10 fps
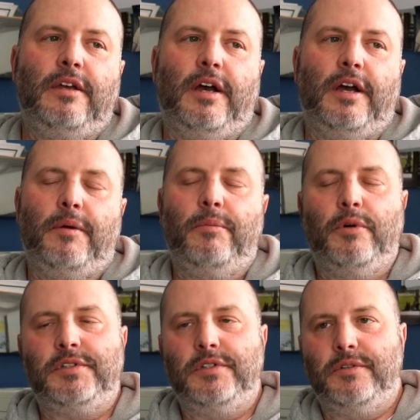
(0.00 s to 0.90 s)
Uh,
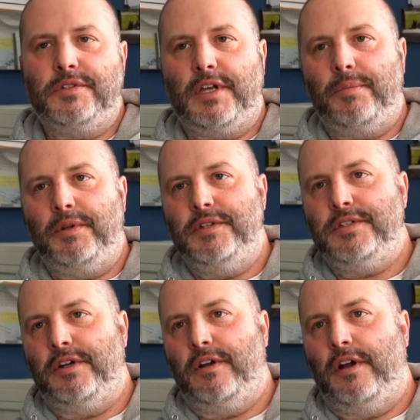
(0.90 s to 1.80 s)
most of those companies
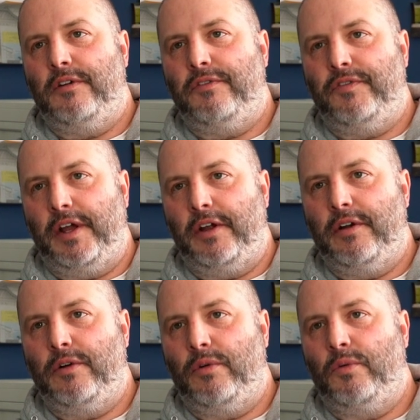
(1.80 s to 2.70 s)
are, are
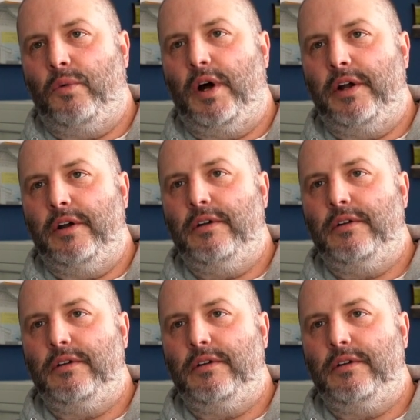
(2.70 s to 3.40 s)
fire or water